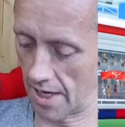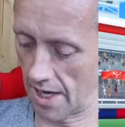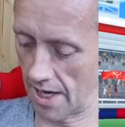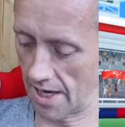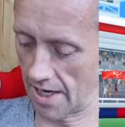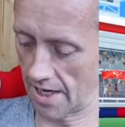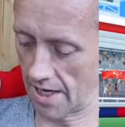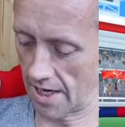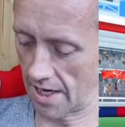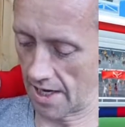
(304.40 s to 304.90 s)

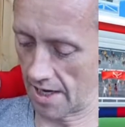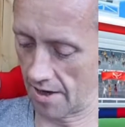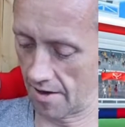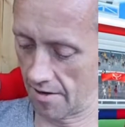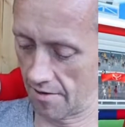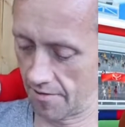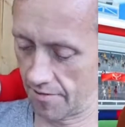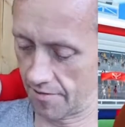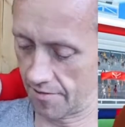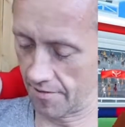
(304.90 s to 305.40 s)
I
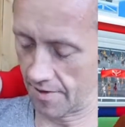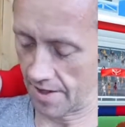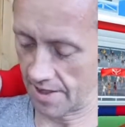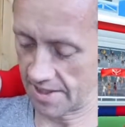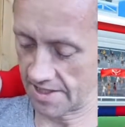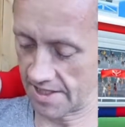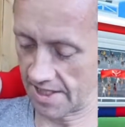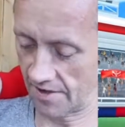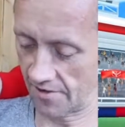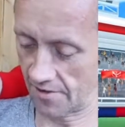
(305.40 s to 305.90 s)
have
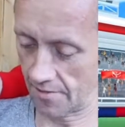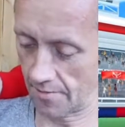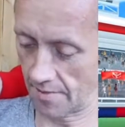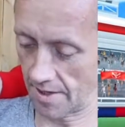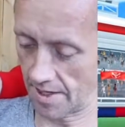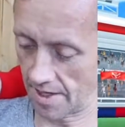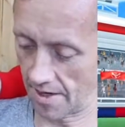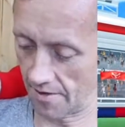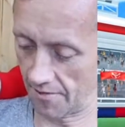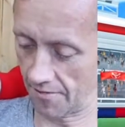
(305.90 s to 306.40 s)
it's given
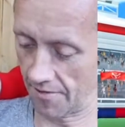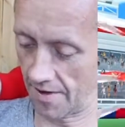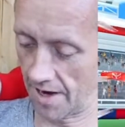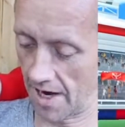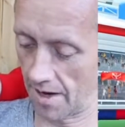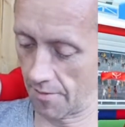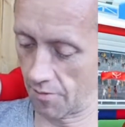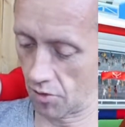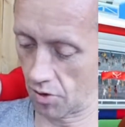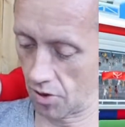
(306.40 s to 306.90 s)
me a
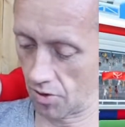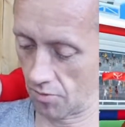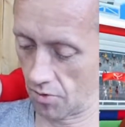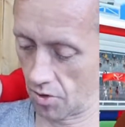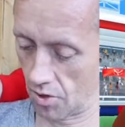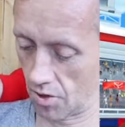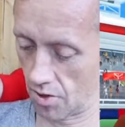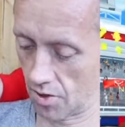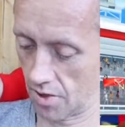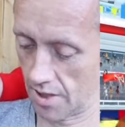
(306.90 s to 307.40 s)
fire
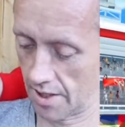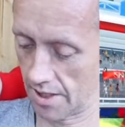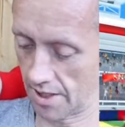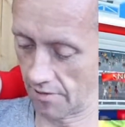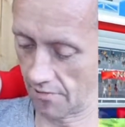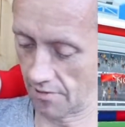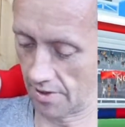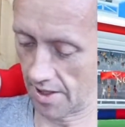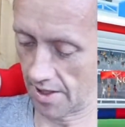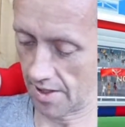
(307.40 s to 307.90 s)
Pokemon,
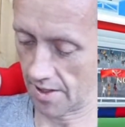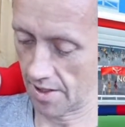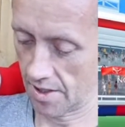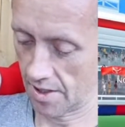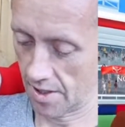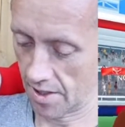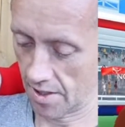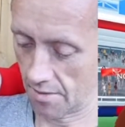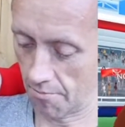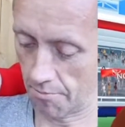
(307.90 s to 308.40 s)
Heatran,
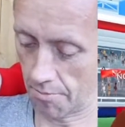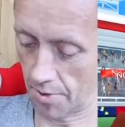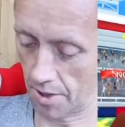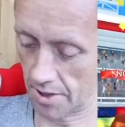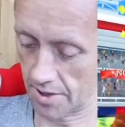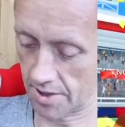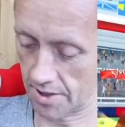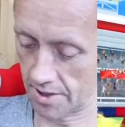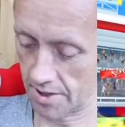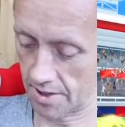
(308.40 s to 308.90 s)
but